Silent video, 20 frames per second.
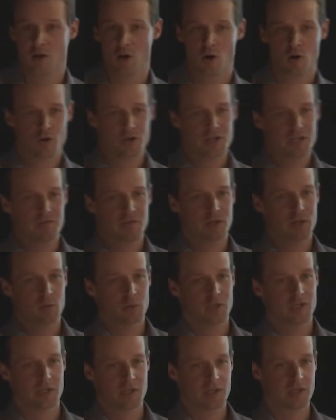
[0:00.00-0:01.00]
or even
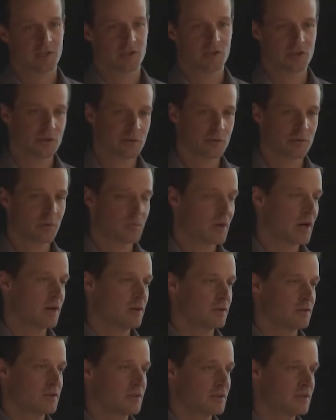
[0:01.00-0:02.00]
we knew
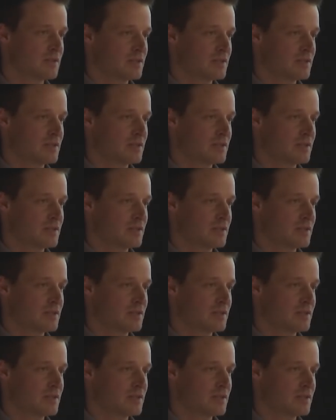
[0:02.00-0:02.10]
about